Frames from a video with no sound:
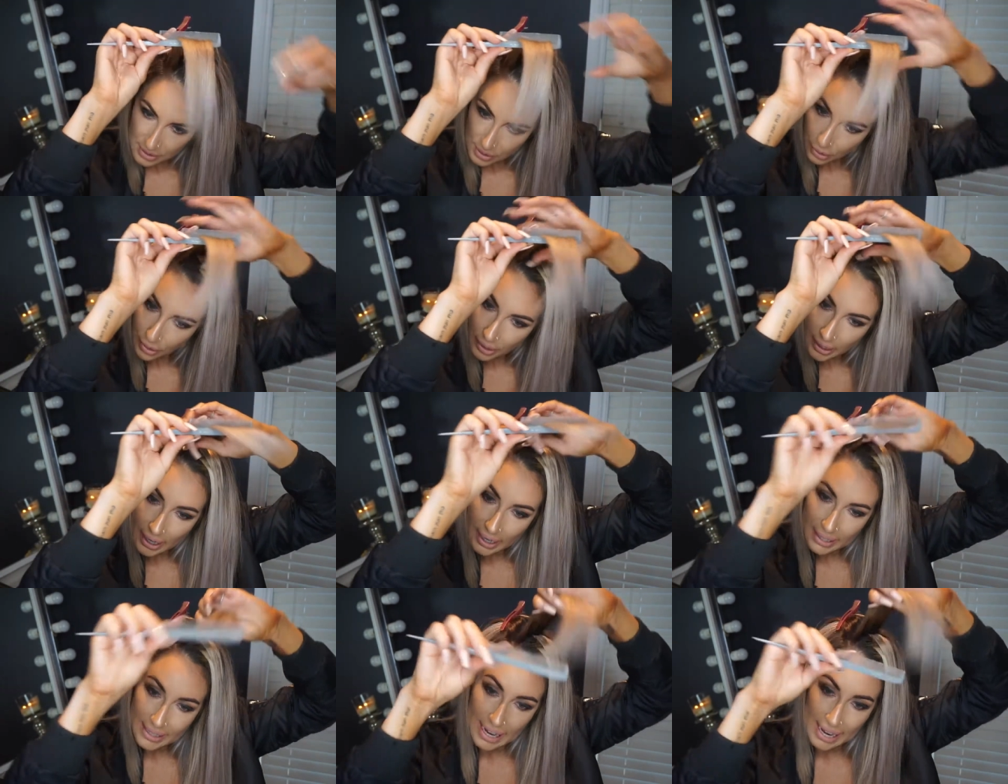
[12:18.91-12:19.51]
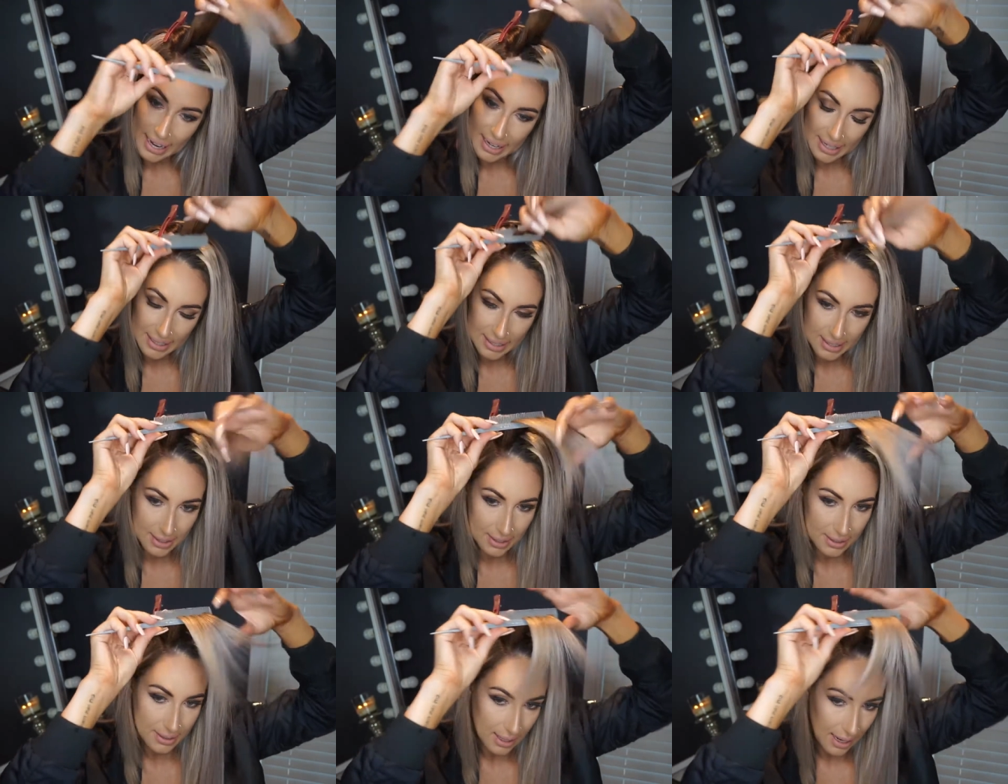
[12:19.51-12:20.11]
So again,
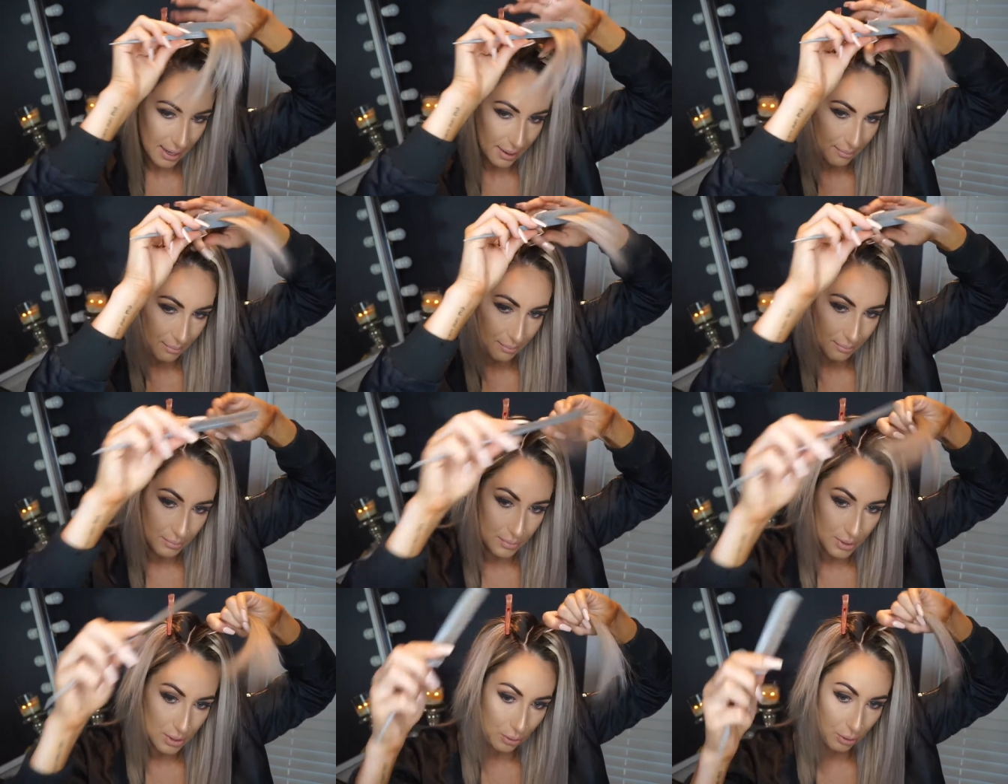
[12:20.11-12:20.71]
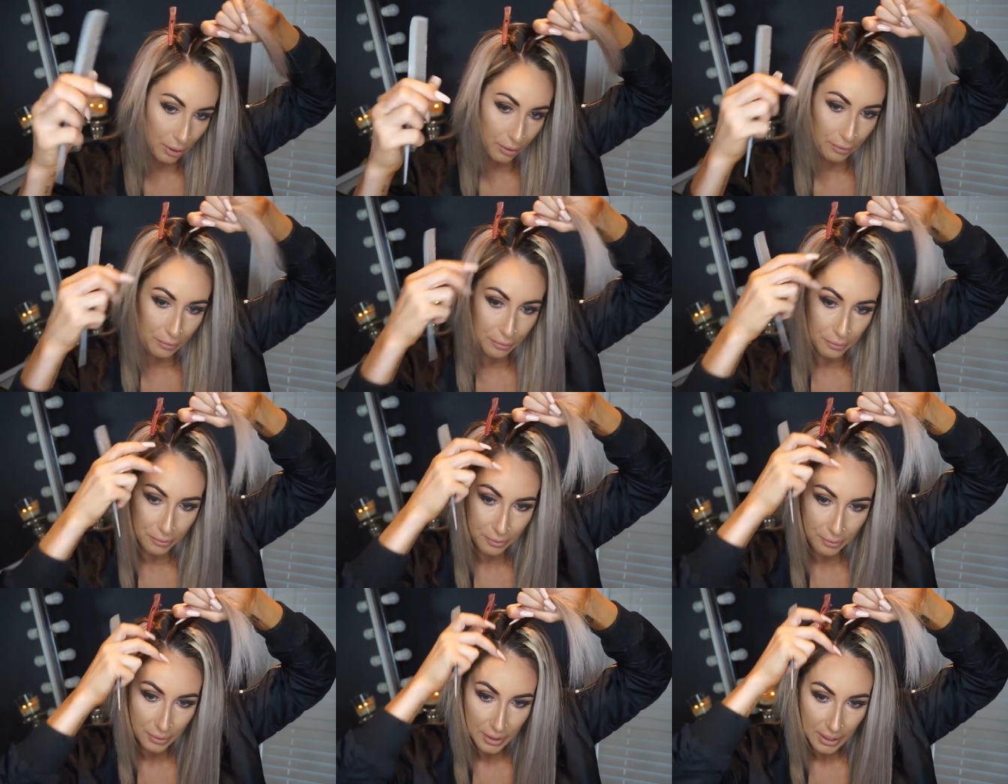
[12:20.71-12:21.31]
it's the same sort of
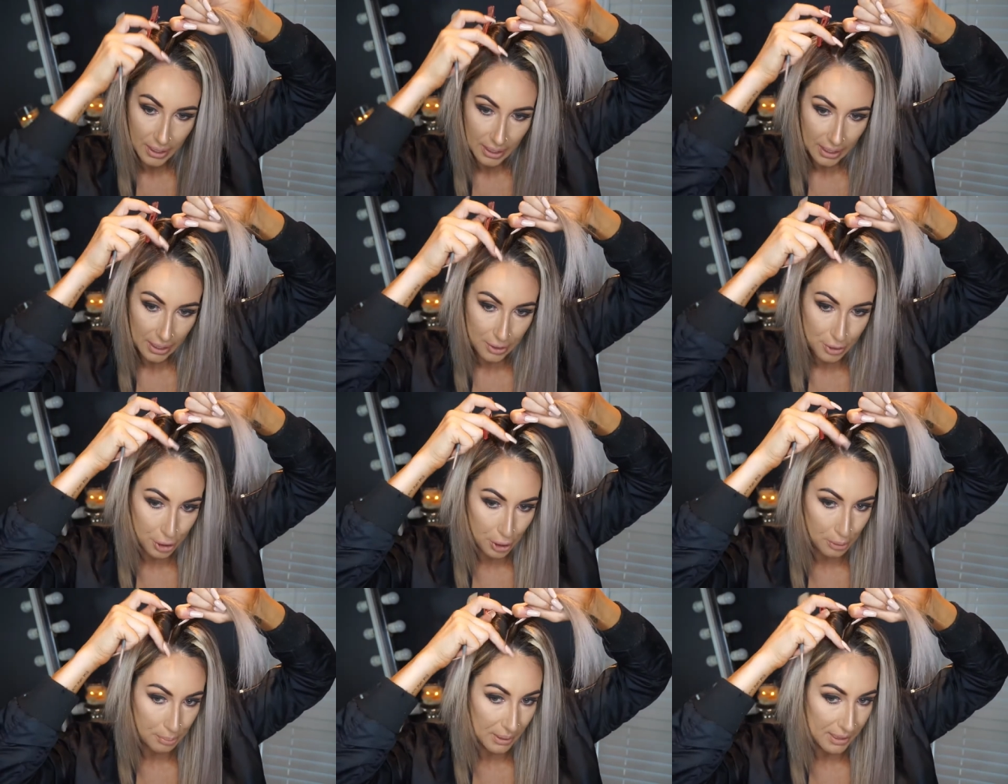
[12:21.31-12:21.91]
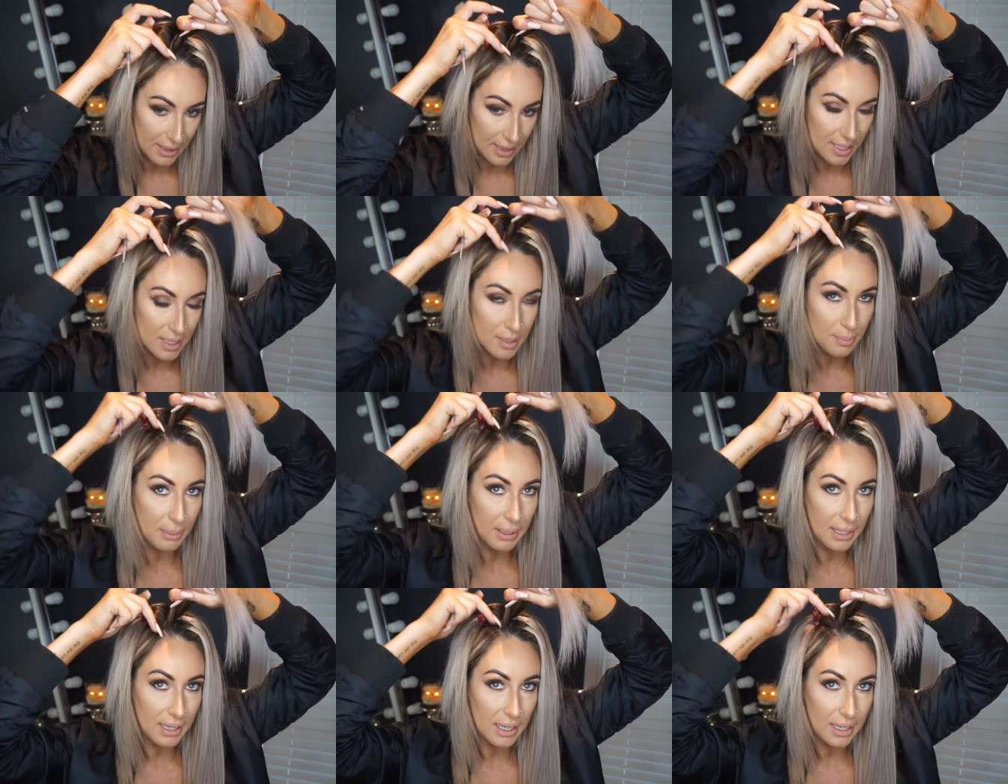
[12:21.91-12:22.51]
issue, but this
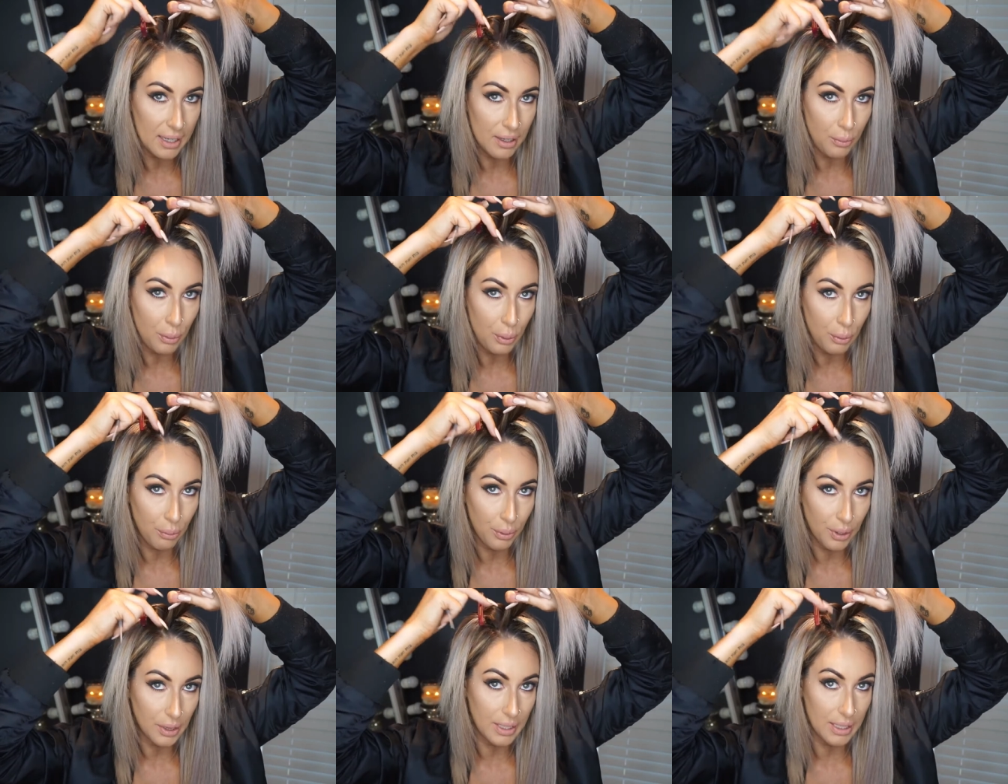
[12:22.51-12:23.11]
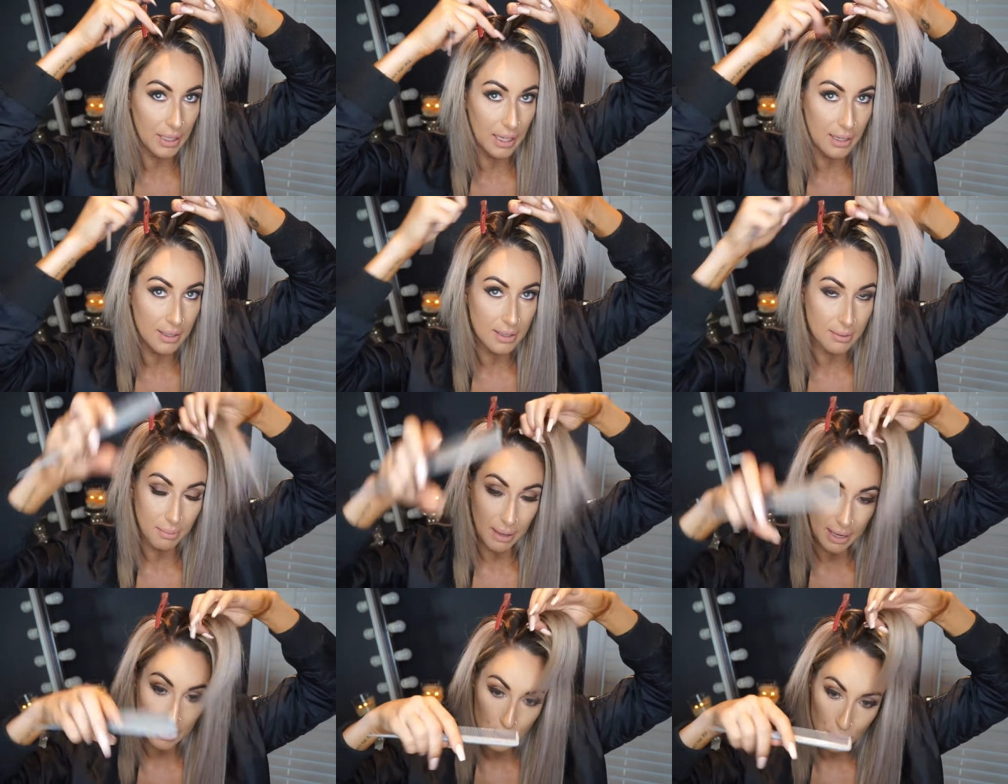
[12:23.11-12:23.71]
bit here we really need
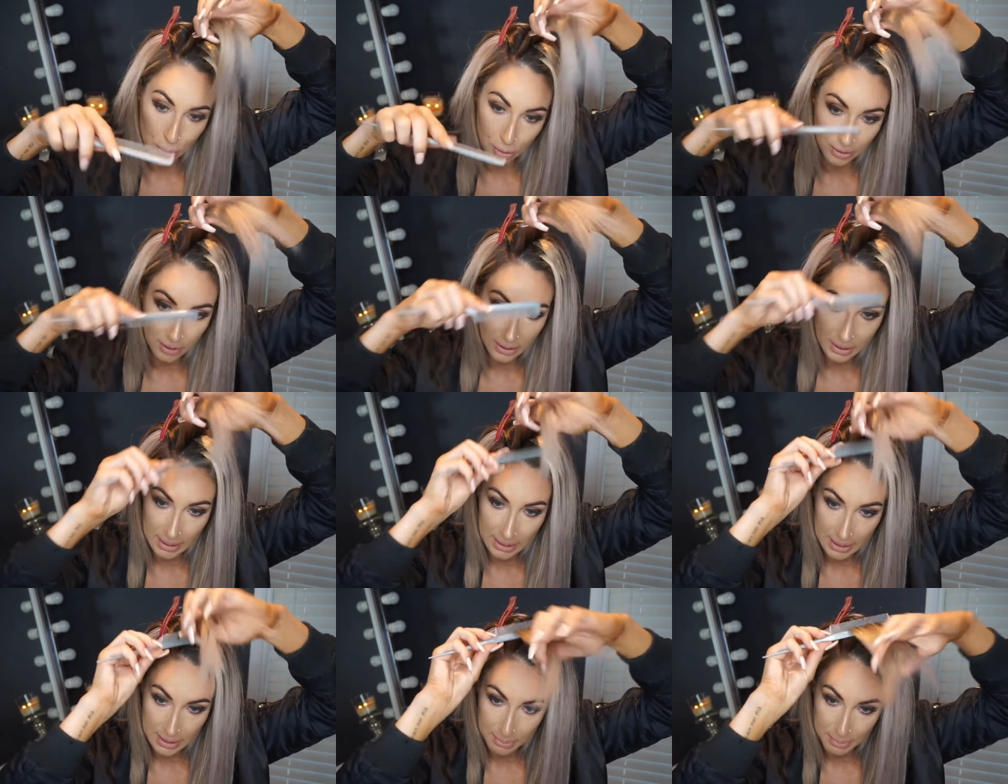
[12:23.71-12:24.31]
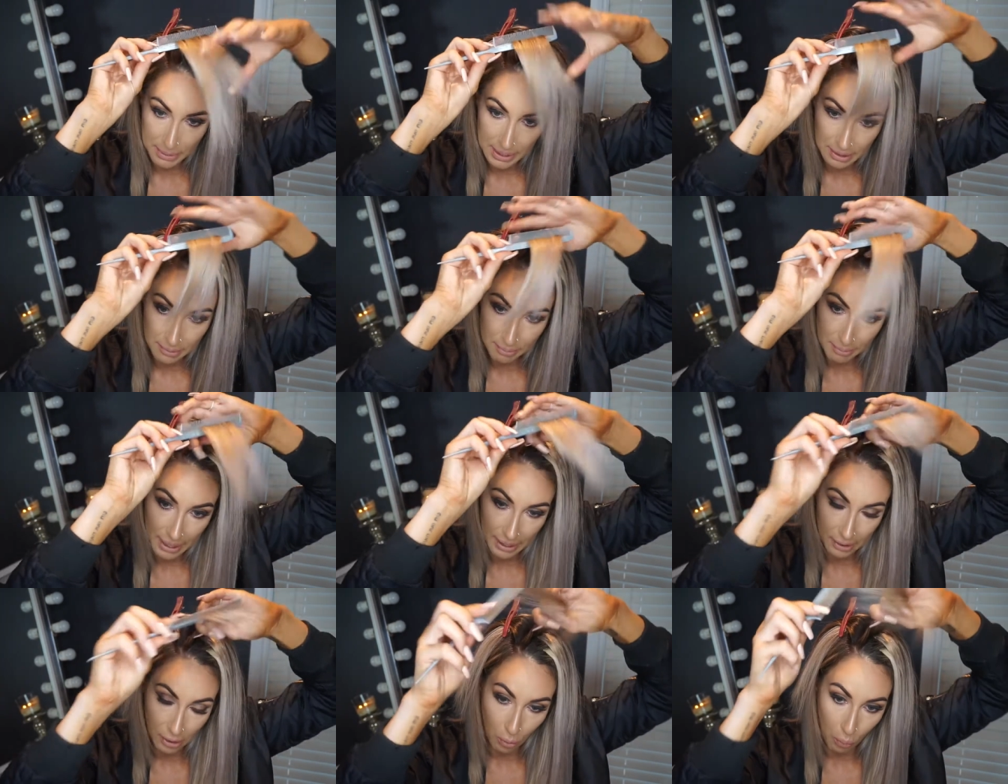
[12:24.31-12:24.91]
to make sure that it is pinned
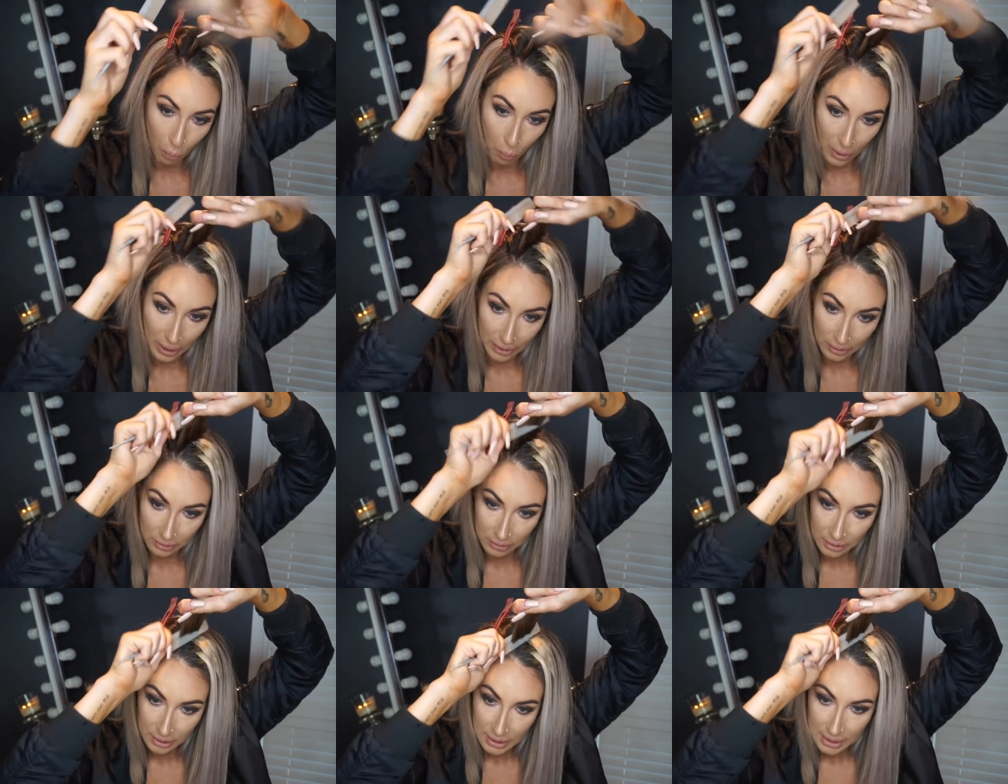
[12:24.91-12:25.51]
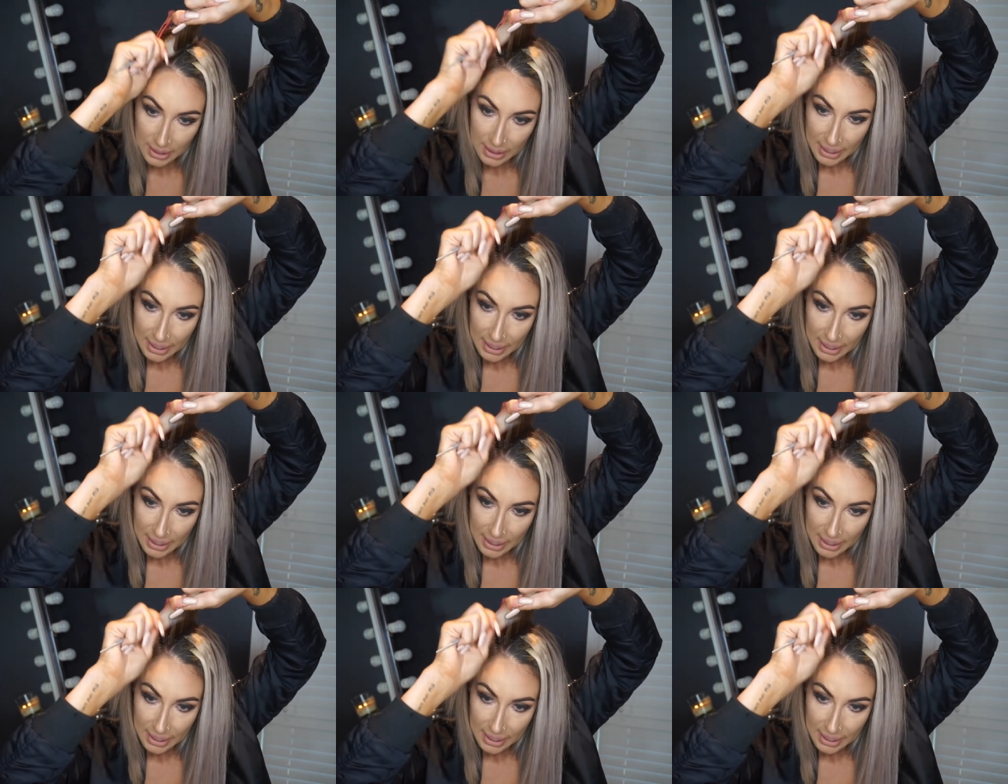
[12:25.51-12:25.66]
back well,